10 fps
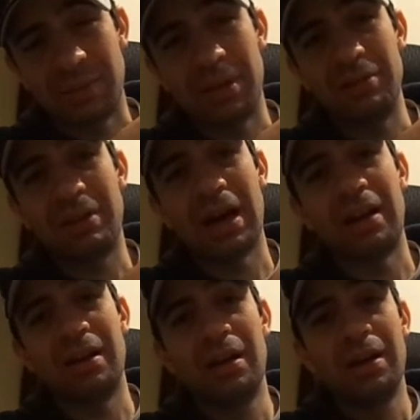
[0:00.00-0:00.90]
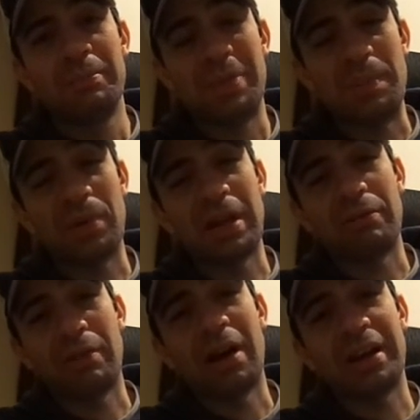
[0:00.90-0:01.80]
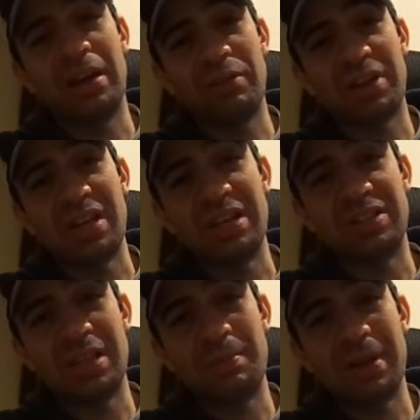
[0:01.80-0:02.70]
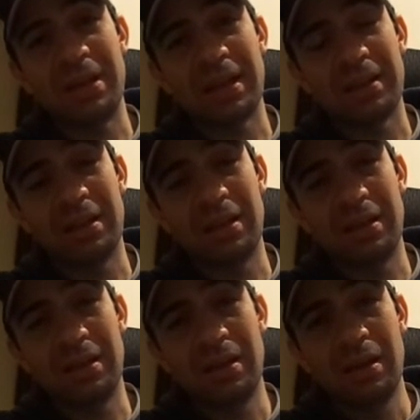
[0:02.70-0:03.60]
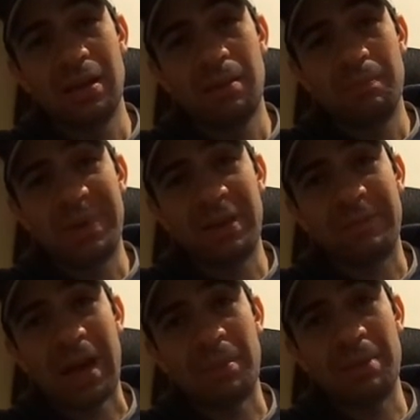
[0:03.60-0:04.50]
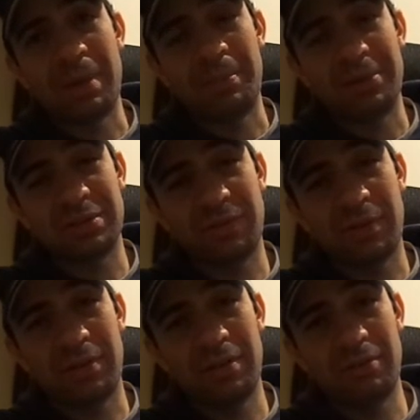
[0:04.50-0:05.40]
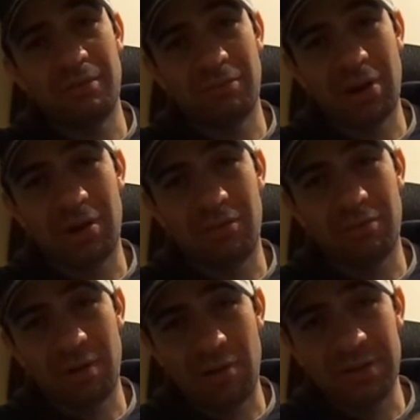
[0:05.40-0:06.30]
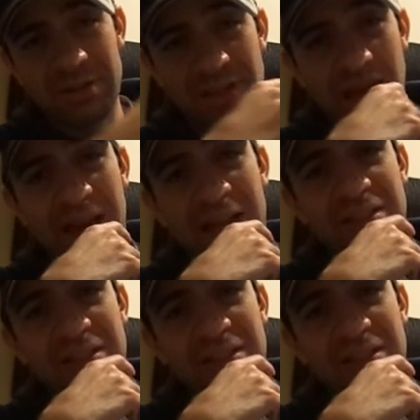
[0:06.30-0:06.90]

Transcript: I mean, you've got people like Rocky and Rikishi being family members for Rowan's, and